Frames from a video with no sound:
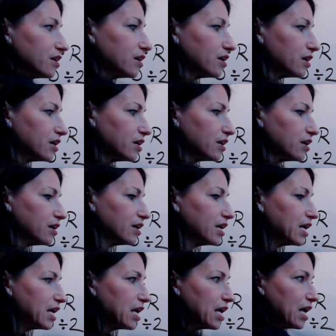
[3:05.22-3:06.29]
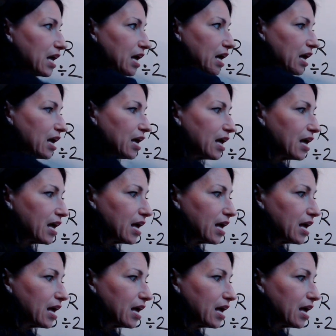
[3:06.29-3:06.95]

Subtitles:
[no speech]